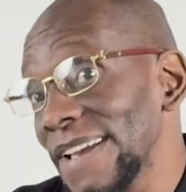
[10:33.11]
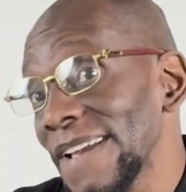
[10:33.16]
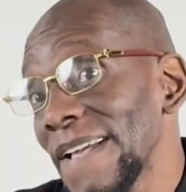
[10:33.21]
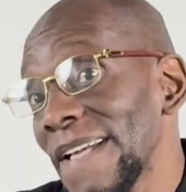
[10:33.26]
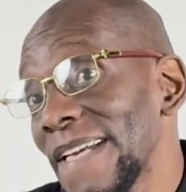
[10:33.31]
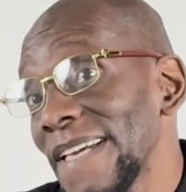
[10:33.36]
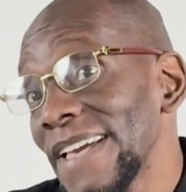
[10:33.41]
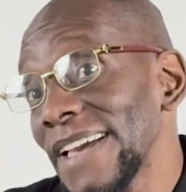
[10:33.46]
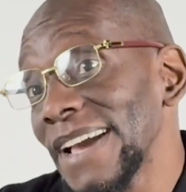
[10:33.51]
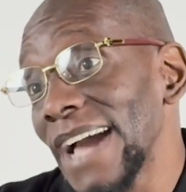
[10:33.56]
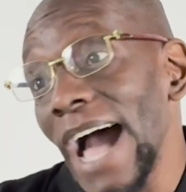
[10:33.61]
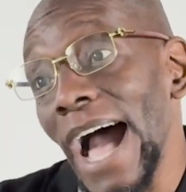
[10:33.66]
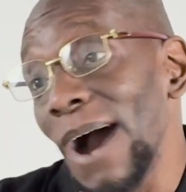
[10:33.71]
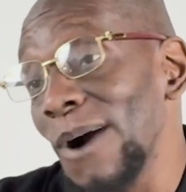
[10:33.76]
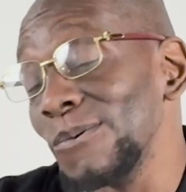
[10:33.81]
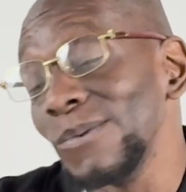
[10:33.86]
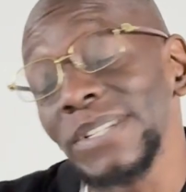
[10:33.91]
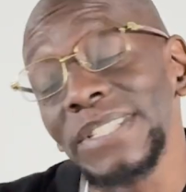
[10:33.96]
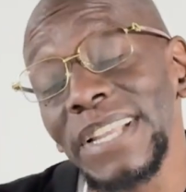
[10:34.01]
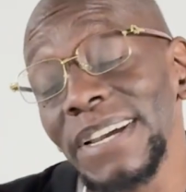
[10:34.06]
I would
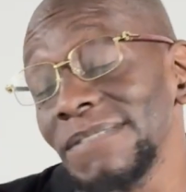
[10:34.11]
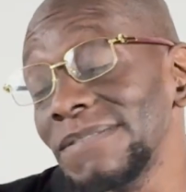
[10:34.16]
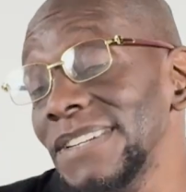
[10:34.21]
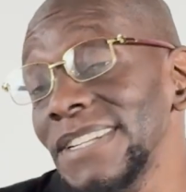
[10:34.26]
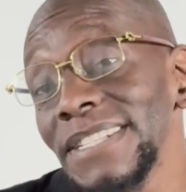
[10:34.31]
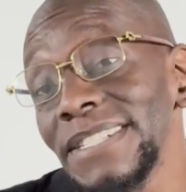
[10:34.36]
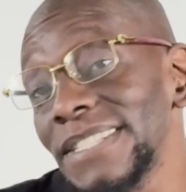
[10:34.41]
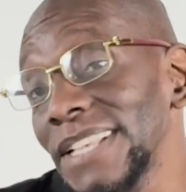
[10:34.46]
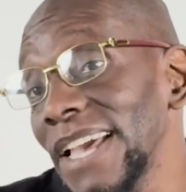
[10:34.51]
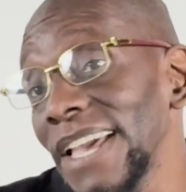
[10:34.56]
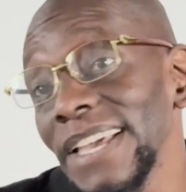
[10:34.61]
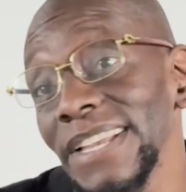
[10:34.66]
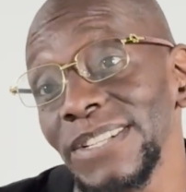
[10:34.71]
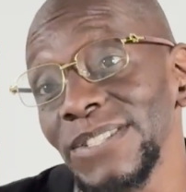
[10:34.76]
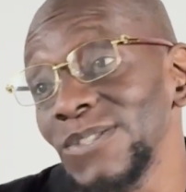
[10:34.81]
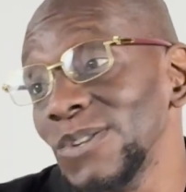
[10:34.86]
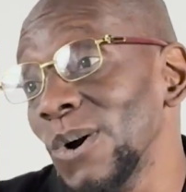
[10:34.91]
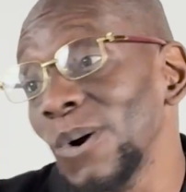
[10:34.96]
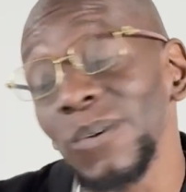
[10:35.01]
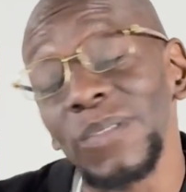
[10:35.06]
definitely say, no, there
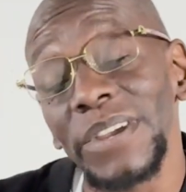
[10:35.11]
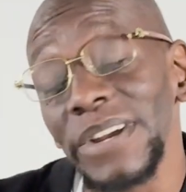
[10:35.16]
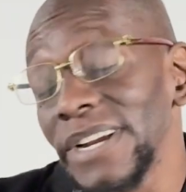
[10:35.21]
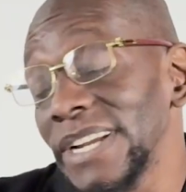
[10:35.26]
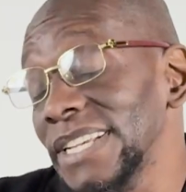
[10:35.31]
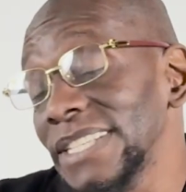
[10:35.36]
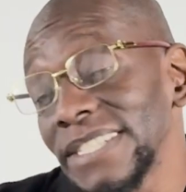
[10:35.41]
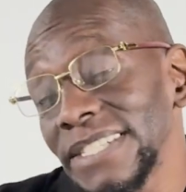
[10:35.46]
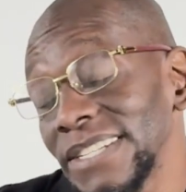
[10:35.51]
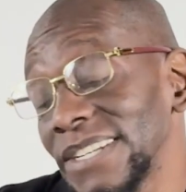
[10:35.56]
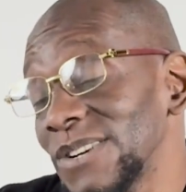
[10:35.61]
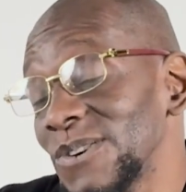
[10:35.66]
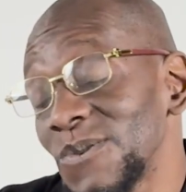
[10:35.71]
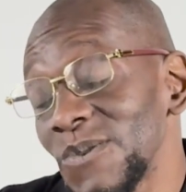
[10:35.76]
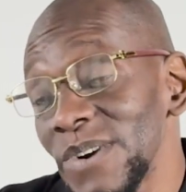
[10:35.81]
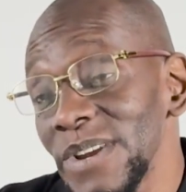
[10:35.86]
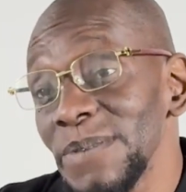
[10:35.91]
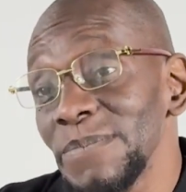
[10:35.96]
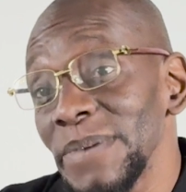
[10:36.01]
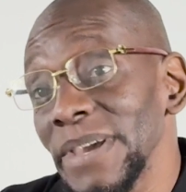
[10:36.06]
is an agreement,
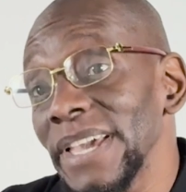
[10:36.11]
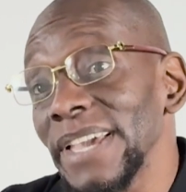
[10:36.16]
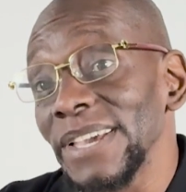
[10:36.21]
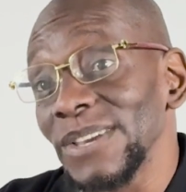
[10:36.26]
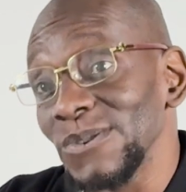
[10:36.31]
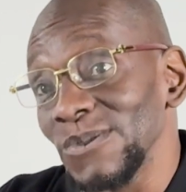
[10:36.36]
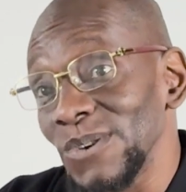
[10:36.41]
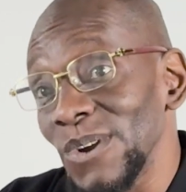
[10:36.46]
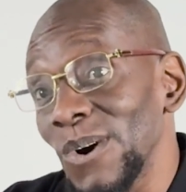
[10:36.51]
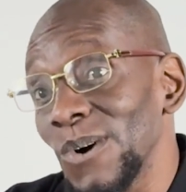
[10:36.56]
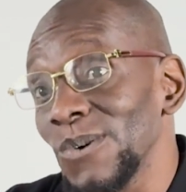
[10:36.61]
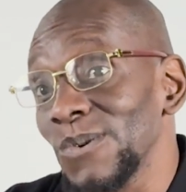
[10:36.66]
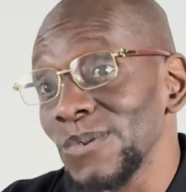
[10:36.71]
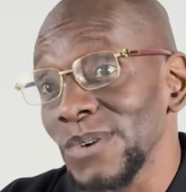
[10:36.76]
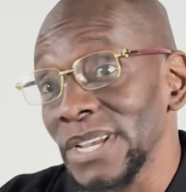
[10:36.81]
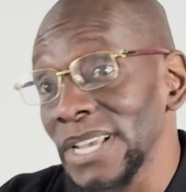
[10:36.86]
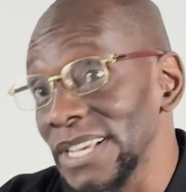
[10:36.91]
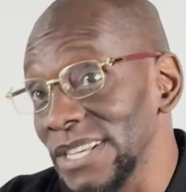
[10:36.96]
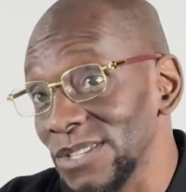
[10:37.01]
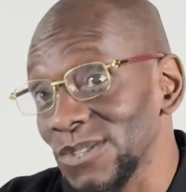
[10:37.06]

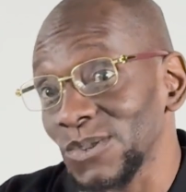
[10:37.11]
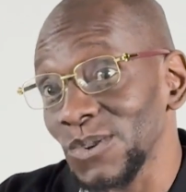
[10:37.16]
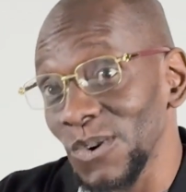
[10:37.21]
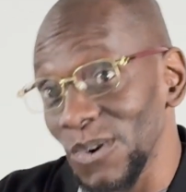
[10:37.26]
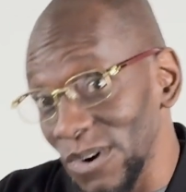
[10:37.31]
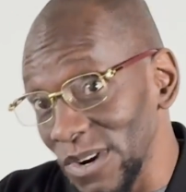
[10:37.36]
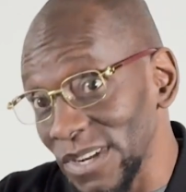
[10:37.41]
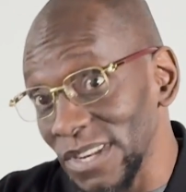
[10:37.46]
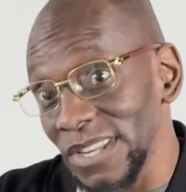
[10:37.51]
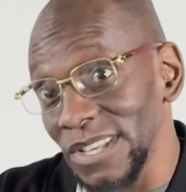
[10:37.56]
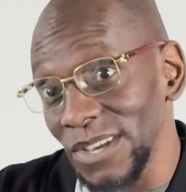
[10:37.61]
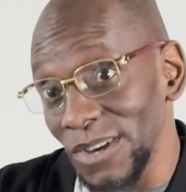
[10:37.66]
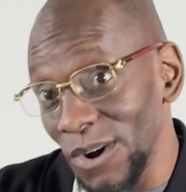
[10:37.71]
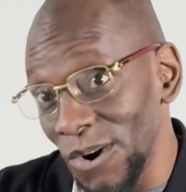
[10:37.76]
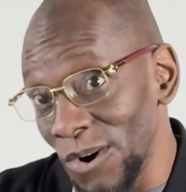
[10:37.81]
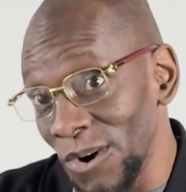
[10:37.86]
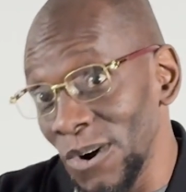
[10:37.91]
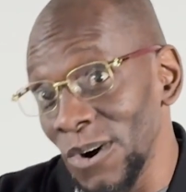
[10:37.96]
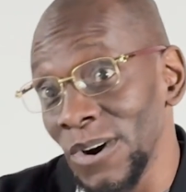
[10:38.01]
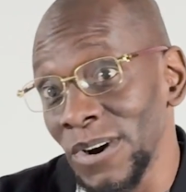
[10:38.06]
historically on,
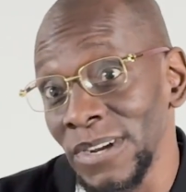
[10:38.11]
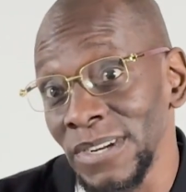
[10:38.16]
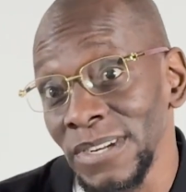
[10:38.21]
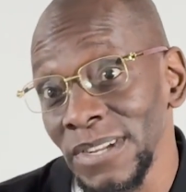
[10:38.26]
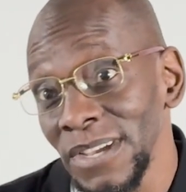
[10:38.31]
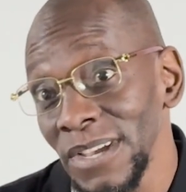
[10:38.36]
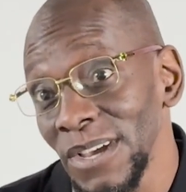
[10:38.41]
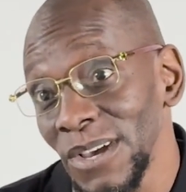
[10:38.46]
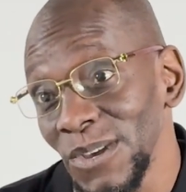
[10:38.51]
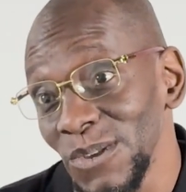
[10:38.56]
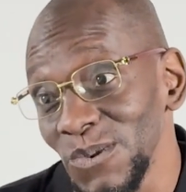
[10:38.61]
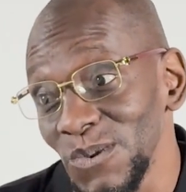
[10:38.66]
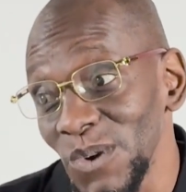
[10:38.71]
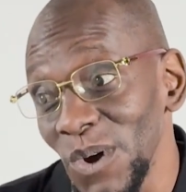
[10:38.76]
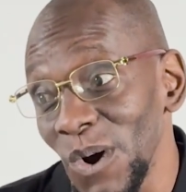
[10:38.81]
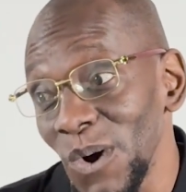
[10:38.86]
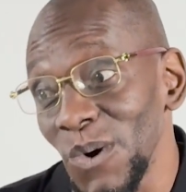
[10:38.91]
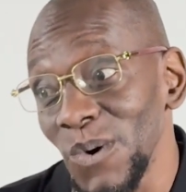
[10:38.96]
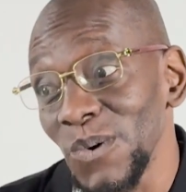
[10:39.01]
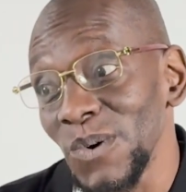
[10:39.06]

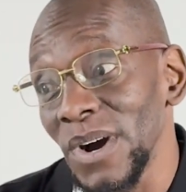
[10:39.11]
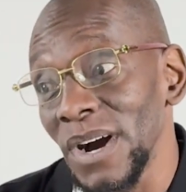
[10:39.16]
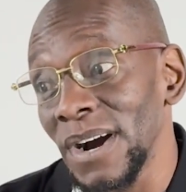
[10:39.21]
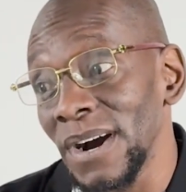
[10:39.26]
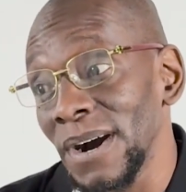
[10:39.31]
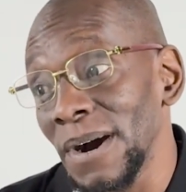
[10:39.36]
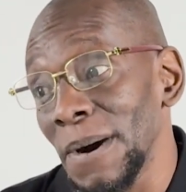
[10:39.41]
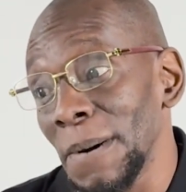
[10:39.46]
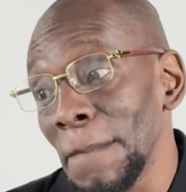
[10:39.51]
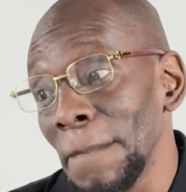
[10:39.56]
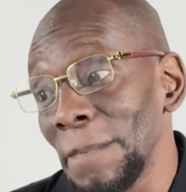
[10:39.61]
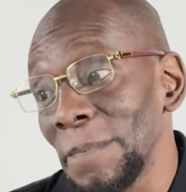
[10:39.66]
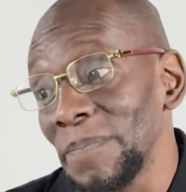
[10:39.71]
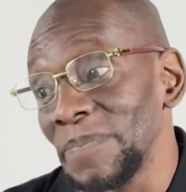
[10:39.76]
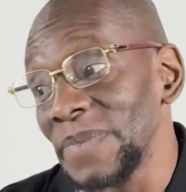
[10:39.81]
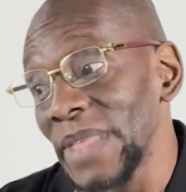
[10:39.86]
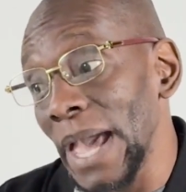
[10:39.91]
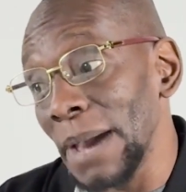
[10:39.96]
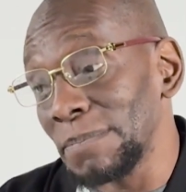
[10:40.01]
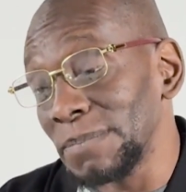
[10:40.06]
that
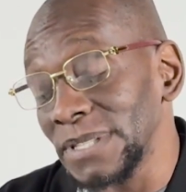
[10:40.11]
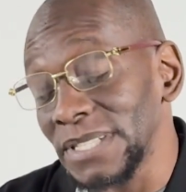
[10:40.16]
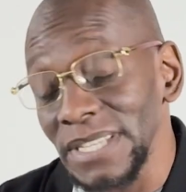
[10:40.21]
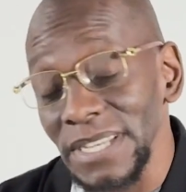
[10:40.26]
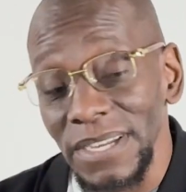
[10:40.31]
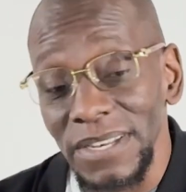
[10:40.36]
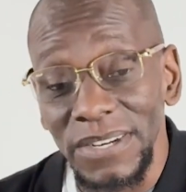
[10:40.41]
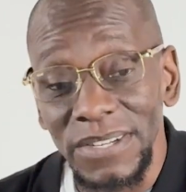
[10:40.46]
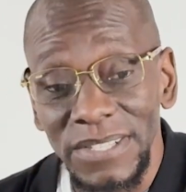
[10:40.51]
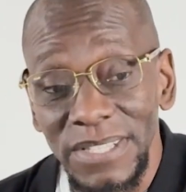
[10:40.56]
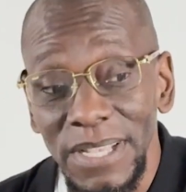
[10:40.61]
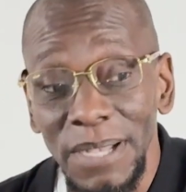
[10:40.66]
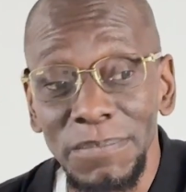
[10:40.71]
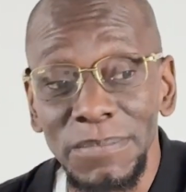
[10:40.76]
particular subject.